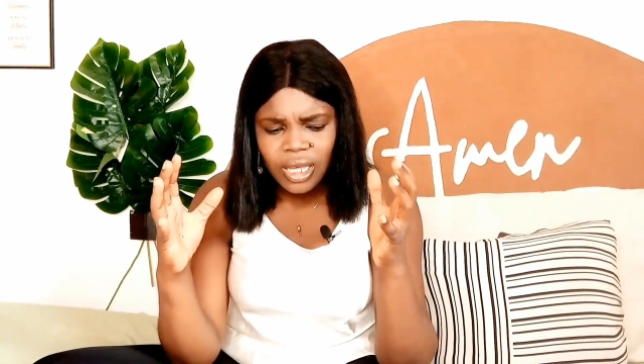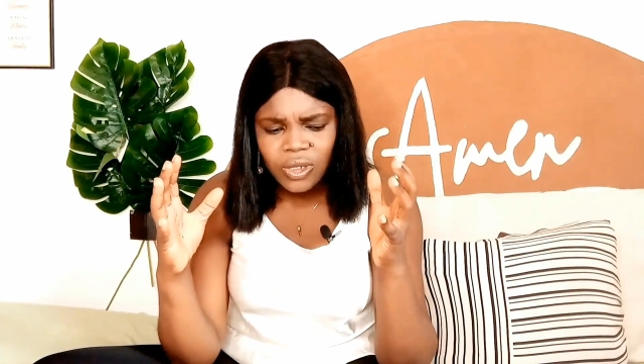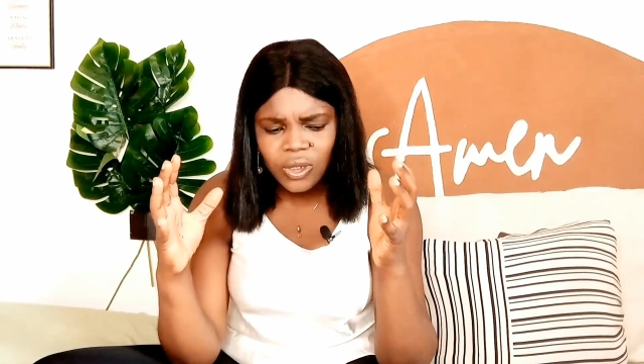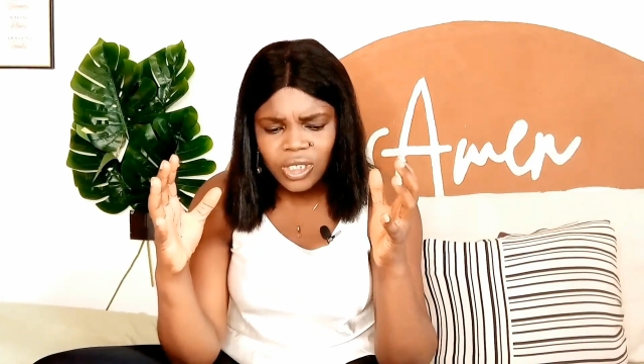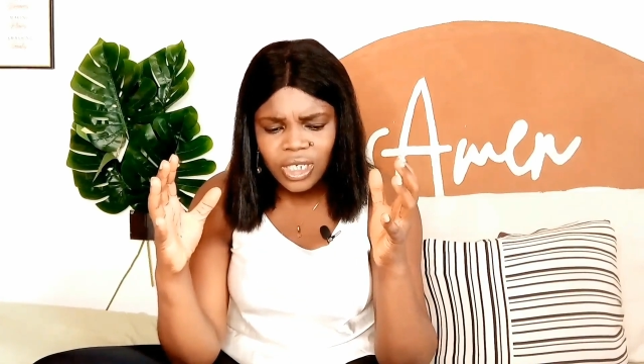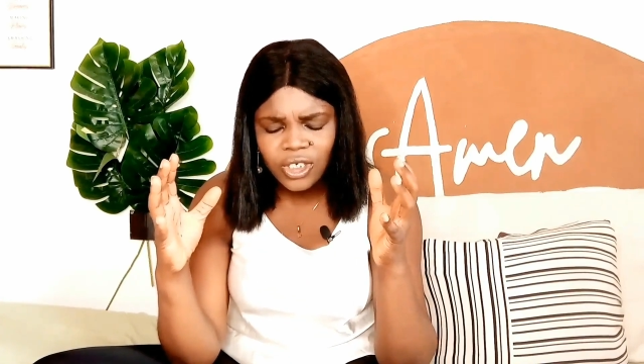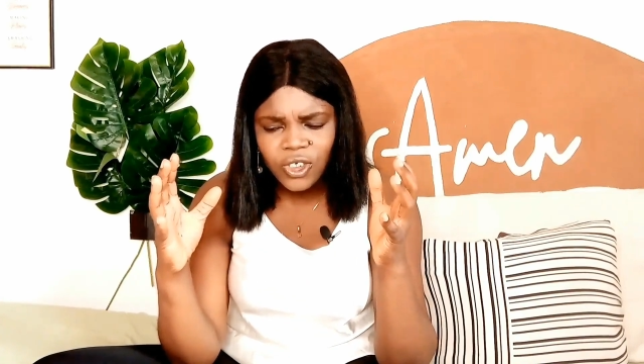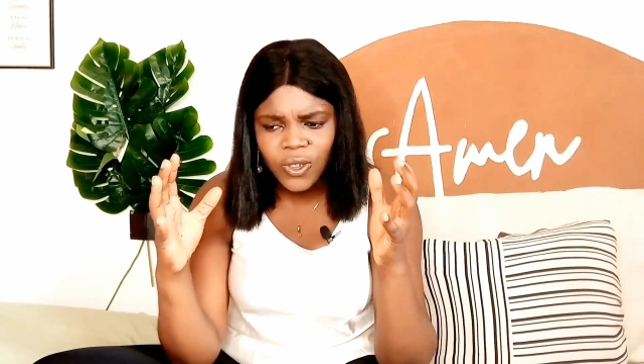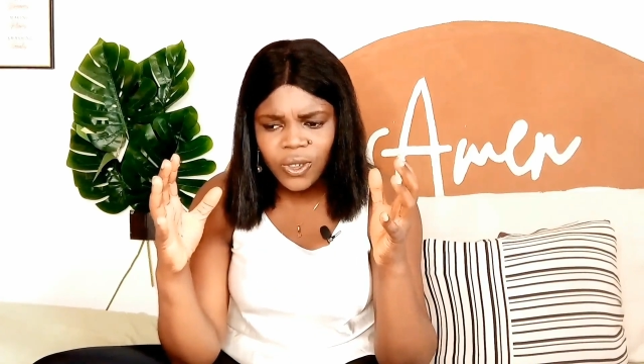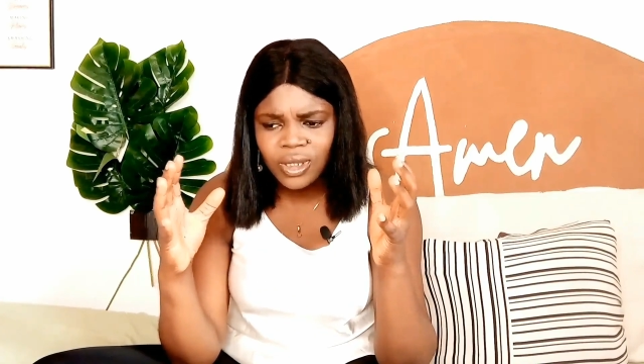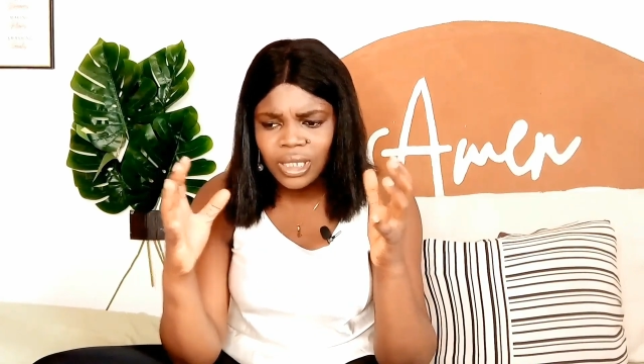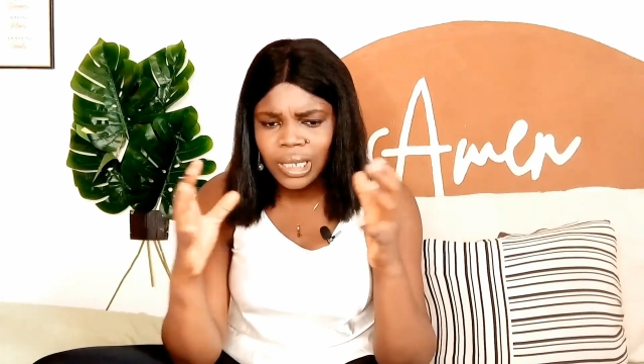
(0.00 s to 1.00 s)

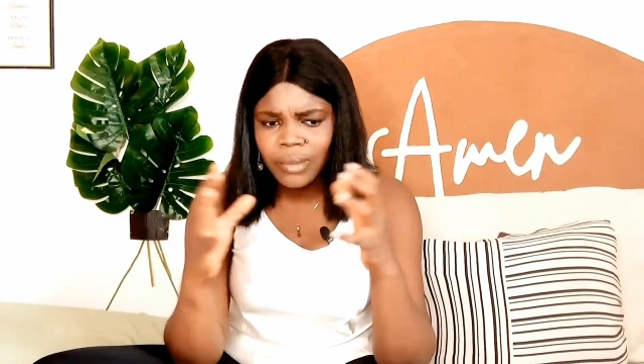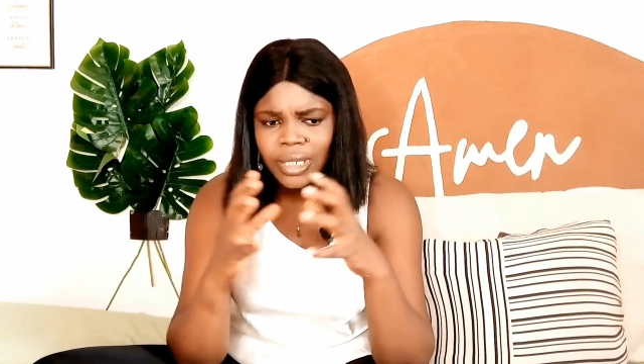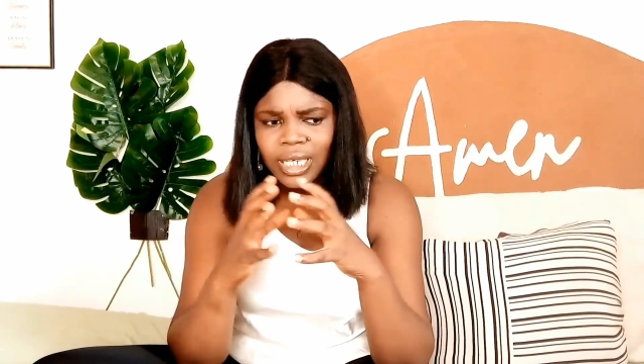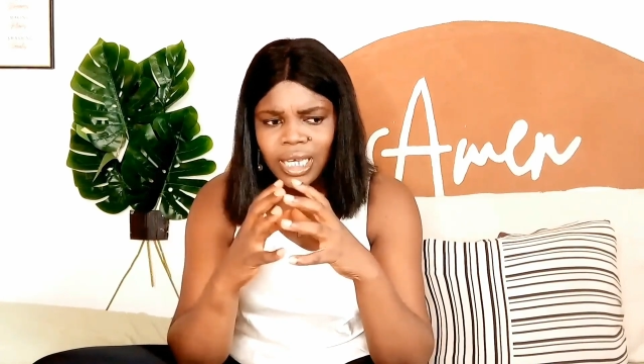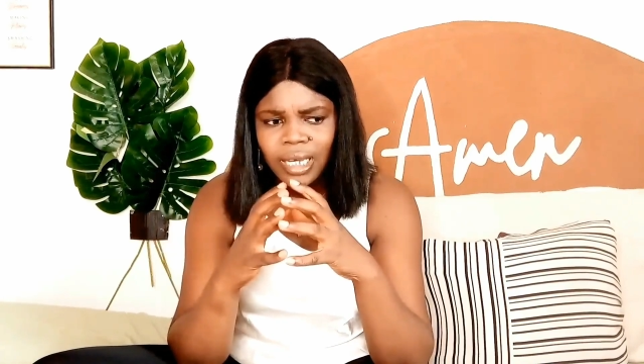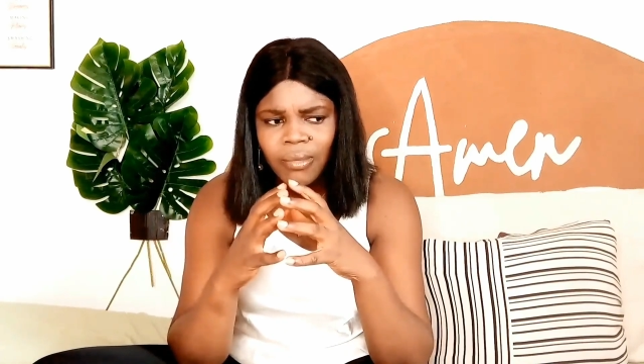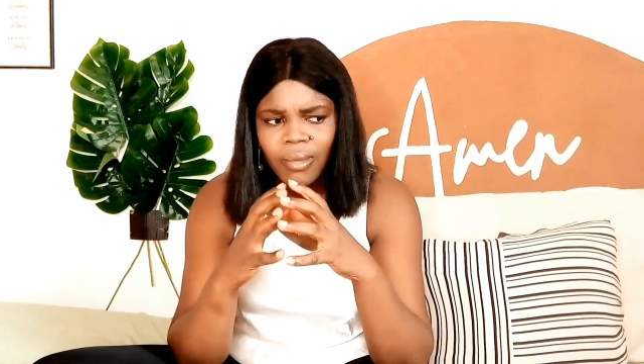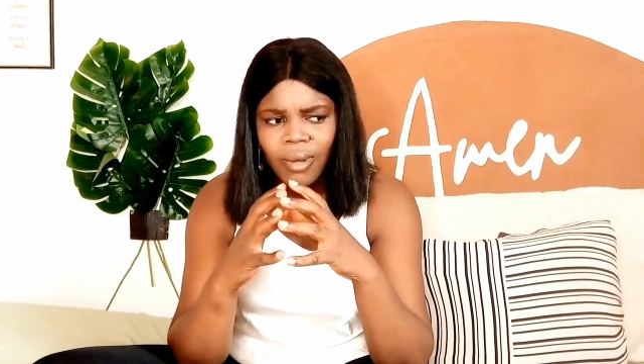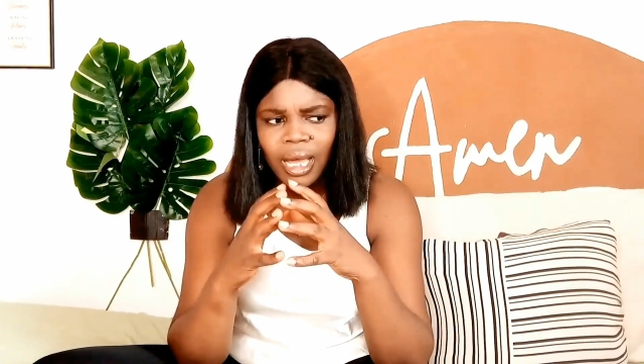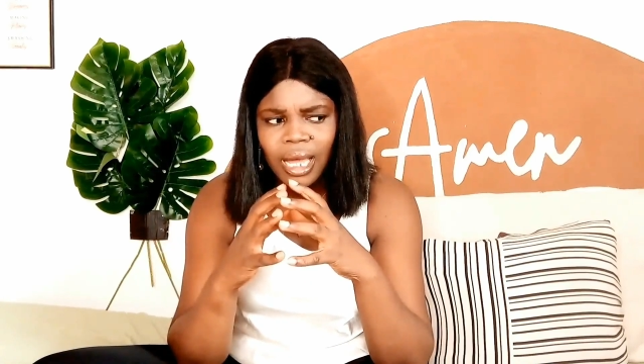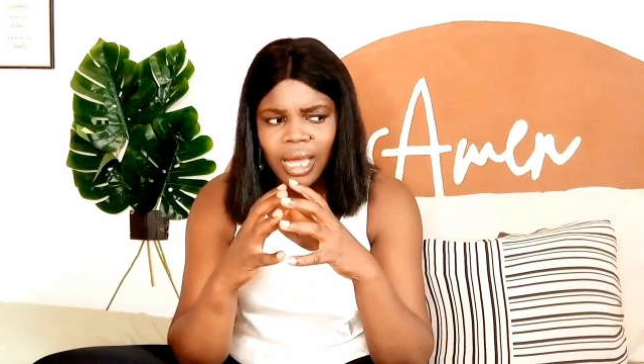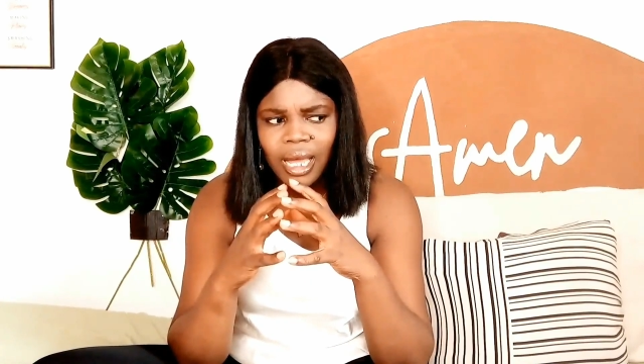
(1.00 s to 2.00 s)
suggestion till it became
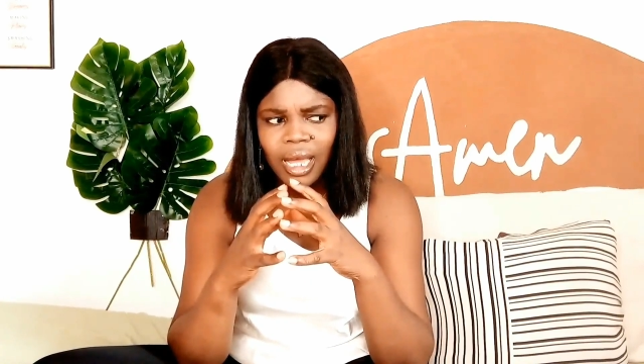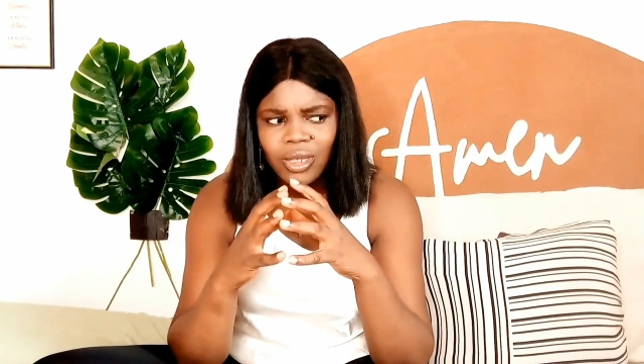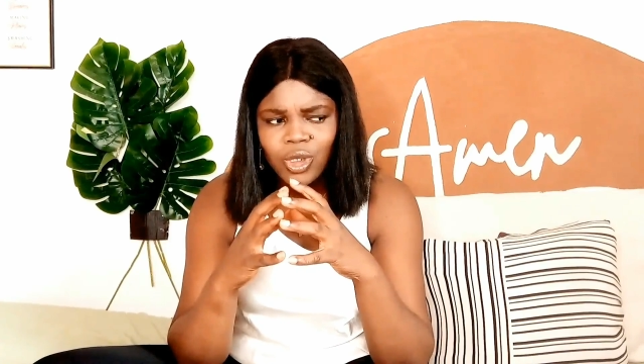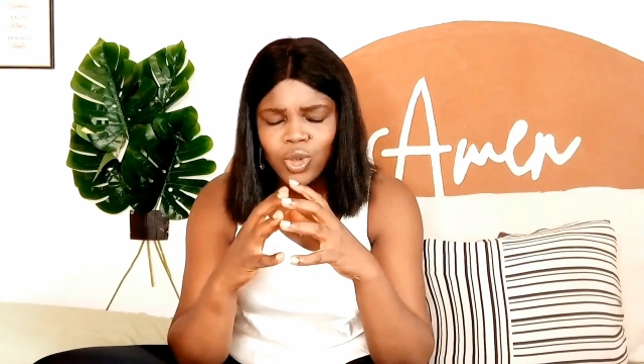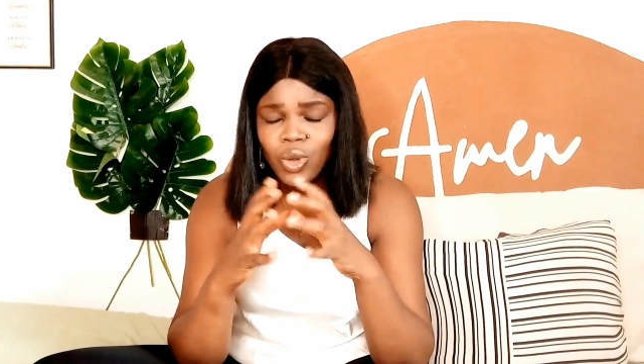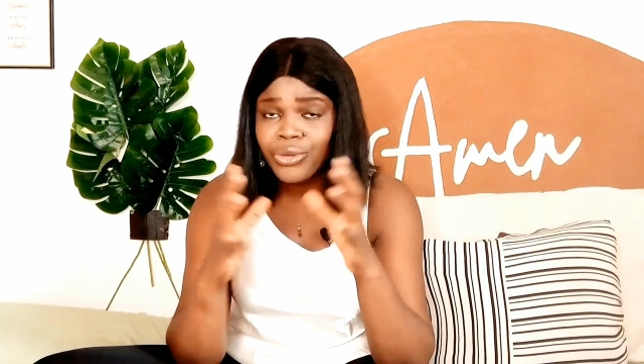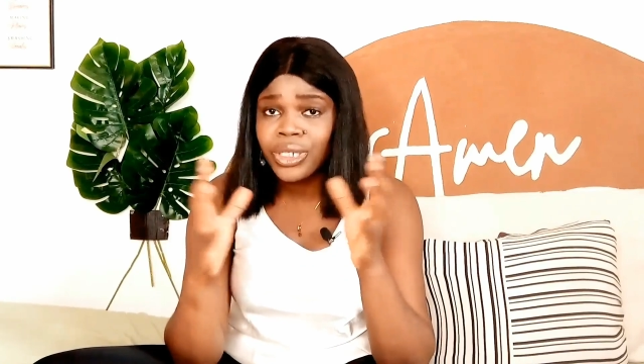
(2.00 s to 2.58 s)
so